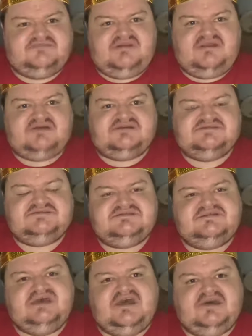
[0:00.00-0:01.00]
plus,
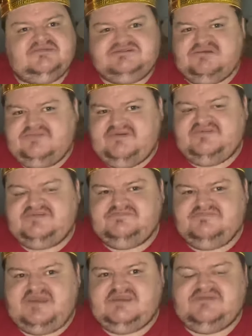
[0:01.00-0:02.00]
which I very
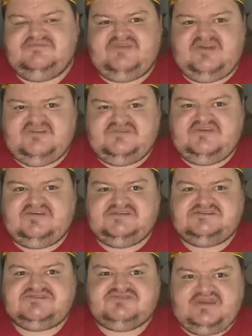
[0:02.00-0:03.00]
make it very very
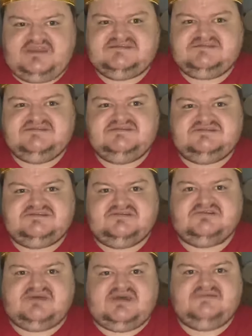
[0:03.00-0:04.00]
strict to
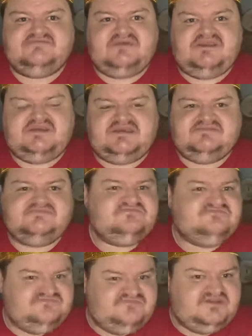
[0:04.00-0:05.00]
do that, make it,
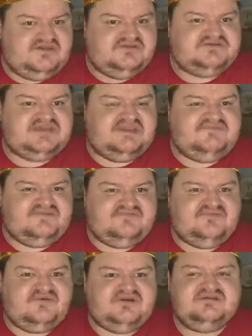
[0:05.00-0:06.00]
you know, safe for
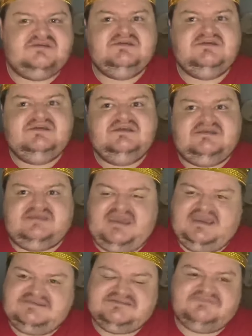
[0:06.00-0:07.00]
everyone.
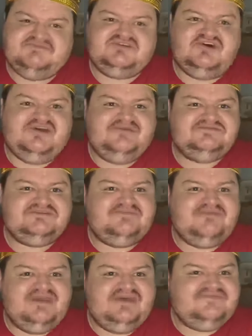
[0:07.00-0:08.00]
Yes, sometimes I
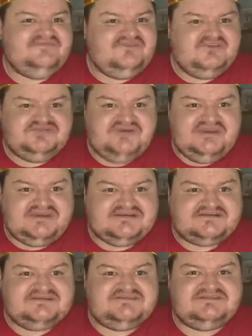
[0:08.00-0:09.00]
may have a few
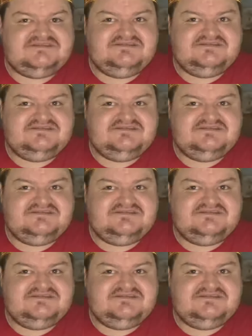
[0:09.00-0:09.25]
drinks,